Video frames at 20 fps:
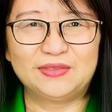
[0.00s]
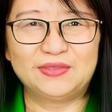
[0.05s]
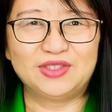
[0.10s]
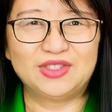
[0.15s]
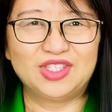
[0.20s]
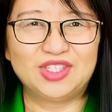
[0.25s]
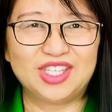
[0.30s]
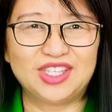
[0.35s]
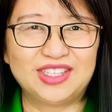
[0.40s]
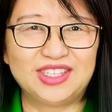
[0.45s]

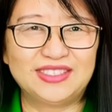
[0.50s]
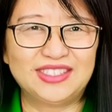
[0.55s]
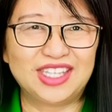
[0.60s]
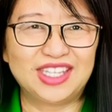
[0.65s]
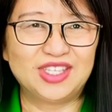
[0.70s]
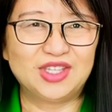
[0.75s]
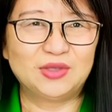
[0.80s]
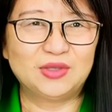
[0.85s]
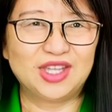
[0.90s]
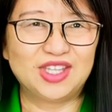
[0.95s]
Virginia
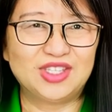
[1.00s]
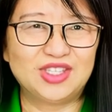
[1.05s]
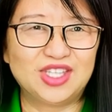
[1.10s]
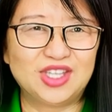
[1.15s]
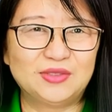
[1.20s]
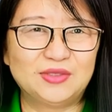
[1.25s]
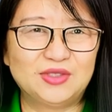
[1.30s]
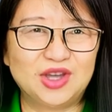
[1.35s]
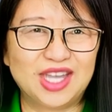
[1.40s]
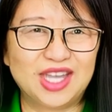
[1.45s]

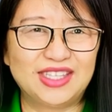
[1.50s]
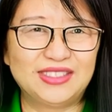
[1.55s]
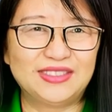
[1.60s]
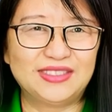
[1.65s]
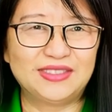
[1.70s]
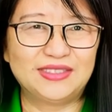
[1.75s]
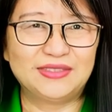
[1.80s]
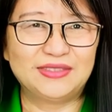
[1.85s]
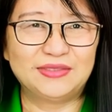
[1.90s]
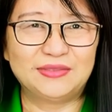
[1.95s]
Declaration of
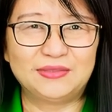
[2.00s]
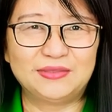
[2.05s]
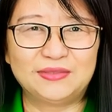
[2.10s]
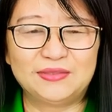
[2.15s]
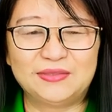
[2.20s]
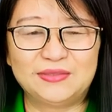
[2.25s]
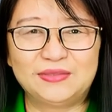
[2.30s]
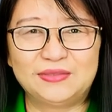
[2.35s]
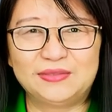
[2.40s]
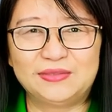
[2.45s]
Rights.
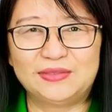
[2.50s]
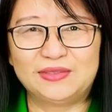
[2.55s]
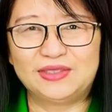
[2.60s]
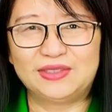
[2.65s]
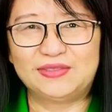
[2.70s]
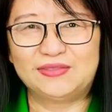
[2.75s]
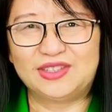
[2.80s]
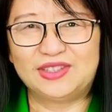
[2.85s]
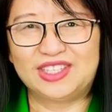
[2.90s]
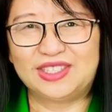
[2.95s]

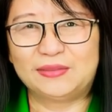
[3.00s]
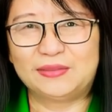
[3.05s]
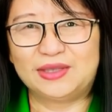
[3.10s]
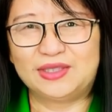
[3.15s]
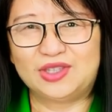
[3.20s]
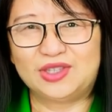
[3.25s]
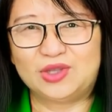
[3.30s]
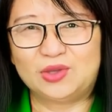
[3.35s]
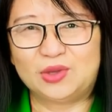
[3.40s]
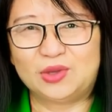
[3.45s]

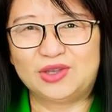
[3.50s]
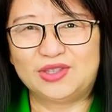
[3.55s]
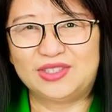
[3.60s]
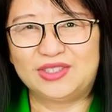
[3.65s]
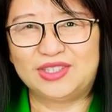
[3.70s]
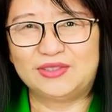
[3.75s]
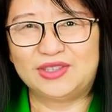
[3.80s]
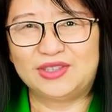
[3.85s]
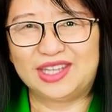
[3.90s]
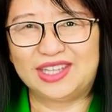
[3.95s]
Fundamental
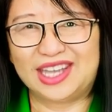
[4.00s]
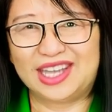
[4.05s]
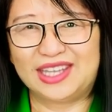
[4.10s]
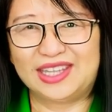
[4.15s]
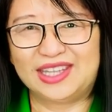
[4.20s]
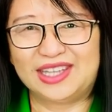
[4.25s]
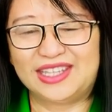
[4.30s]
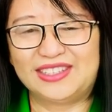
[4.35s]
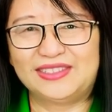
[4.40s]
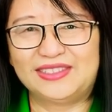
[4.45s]
Orders of
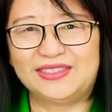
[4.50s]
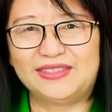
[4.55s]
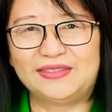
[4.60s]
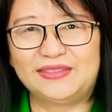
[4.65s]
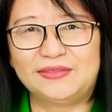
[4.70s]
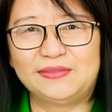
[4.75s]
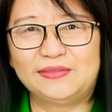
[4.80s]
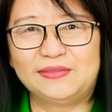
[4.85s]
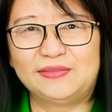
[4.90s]
Connecticut.